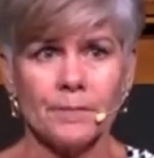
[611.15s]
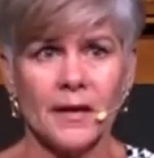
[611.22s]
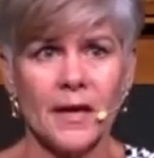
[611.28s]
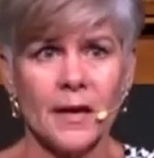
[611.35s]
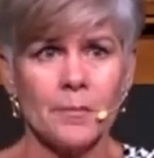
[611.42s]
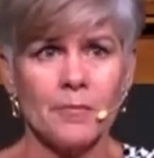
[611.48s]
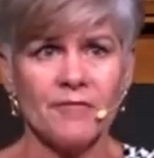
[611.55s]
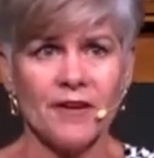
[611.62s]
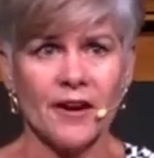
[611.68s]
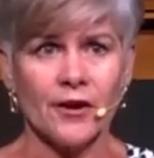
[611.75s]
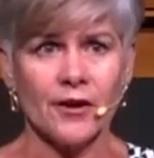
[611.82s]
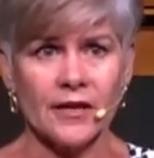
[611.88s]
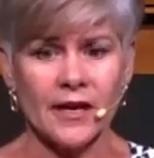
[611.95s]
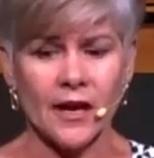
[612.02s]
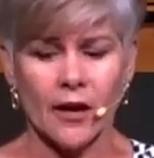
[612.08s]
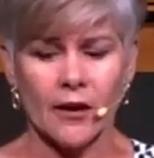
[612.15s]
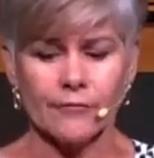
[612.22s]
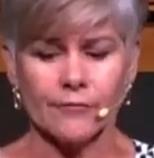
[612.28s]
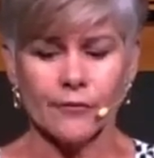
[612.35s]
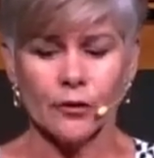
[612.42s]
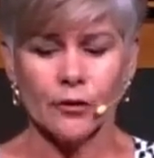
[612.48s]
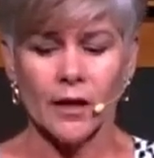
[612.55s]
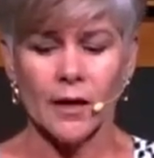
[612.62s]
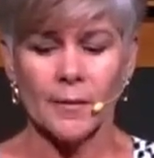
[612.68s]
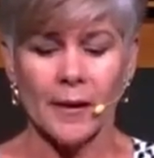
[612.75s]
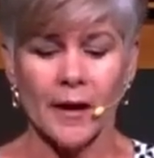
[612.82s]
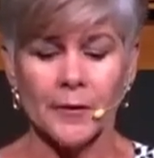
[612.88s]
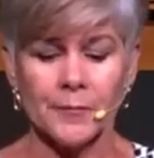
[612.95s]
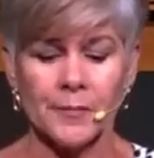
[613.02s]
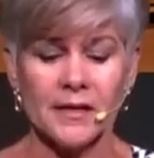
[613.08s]
keep very careful
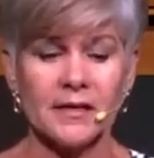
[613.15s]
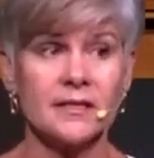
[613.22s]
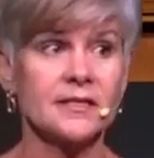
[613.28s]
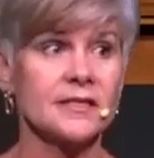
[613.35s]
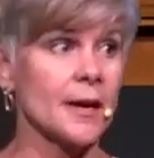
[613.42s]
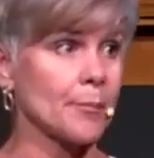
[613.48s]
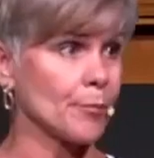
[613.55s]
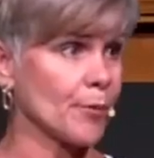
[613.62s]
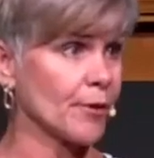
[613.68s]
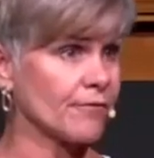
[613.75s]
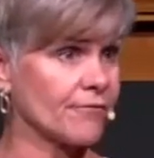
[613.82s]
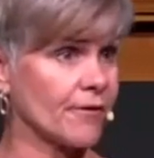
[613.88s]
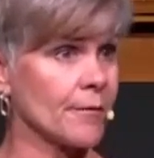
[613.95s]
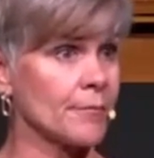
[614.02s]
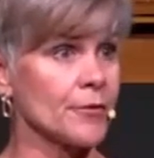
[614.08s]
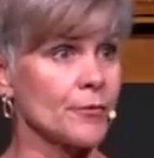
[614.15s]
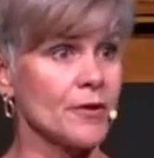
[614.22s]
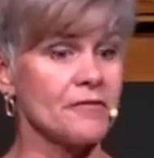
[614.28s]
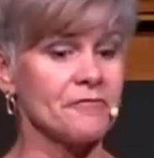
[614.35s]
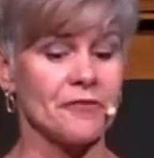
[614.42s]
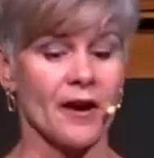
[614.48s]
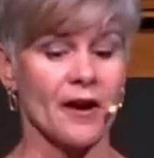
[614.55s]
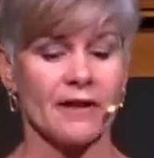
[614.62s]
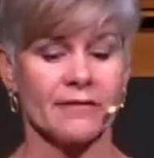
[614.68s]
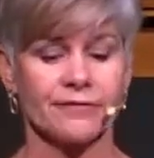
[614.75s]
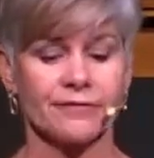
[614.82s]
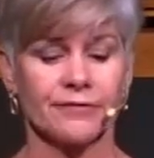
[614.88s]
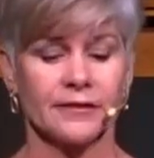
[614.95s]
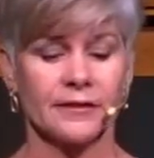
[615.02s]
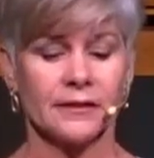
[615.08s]
about being separate from the
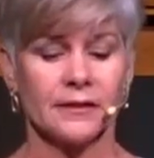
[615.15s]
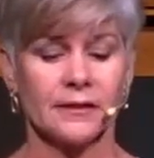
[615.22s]
riffraff.